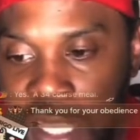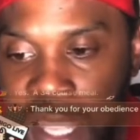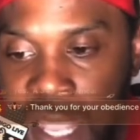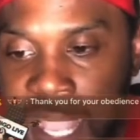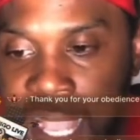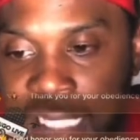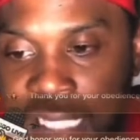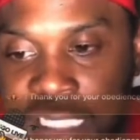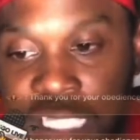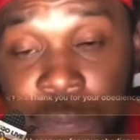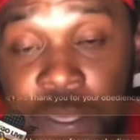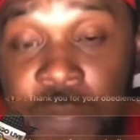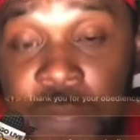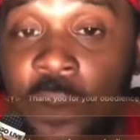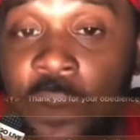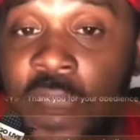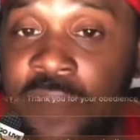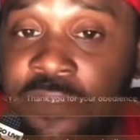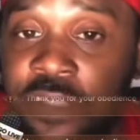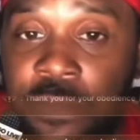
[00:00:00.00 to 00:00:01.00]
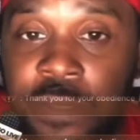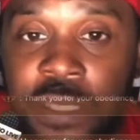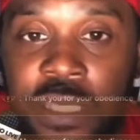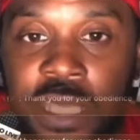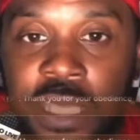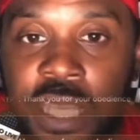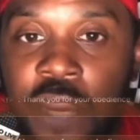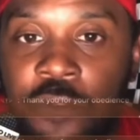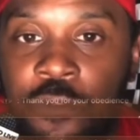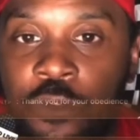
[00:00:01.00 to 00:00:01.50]
I said people have to be
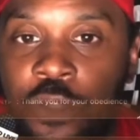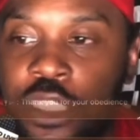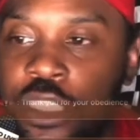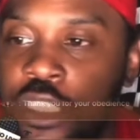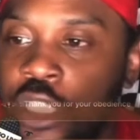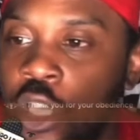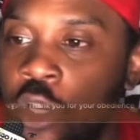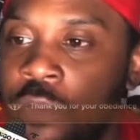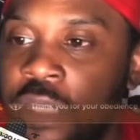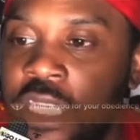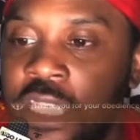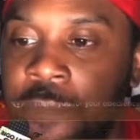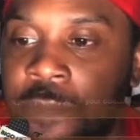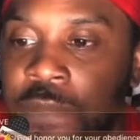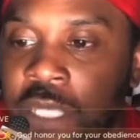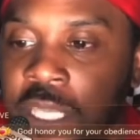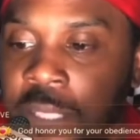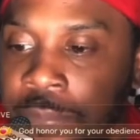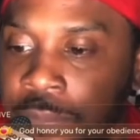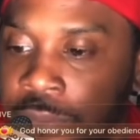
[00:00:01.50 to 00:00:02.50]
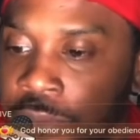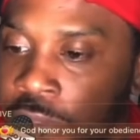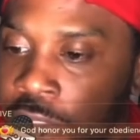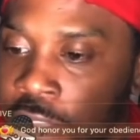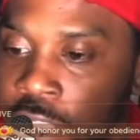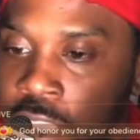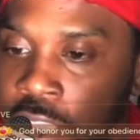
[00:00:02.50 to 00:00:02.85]
careful. It's so many people.